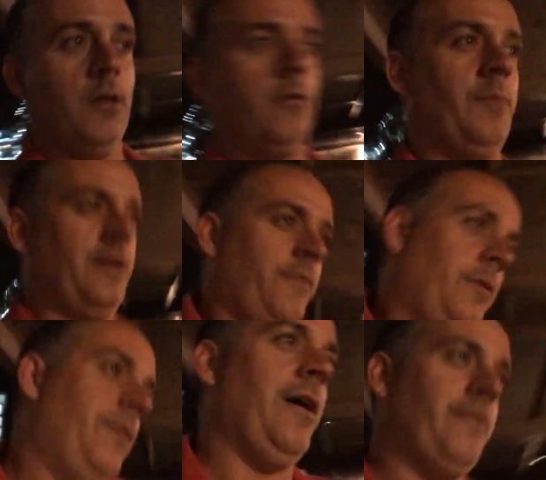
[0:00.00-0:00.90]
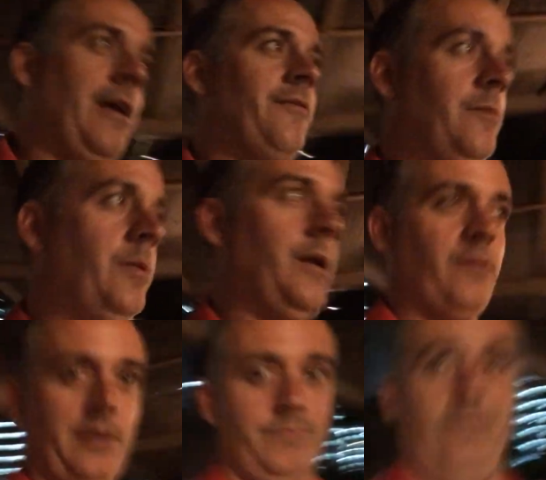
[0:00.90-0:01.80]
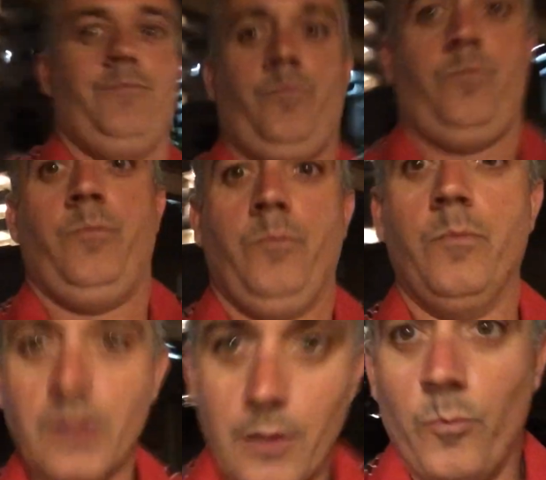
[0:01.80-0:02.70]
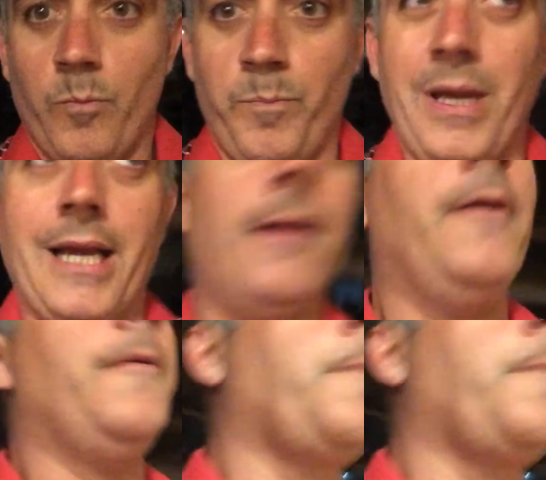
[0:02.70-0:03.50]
So I'm like only 5'7", but I was like really big.